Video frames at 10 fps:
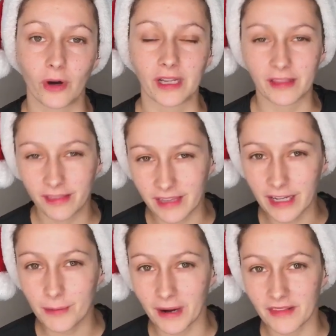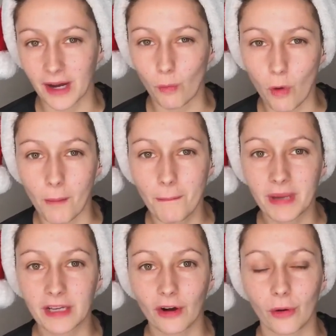and think about that one
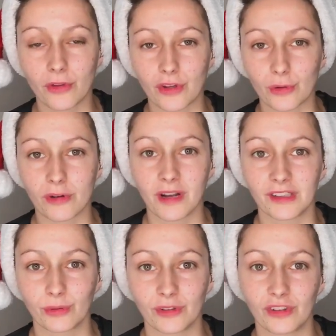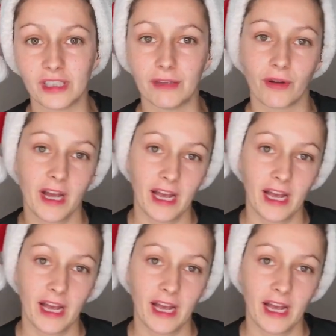big goal that you'd like to achieve,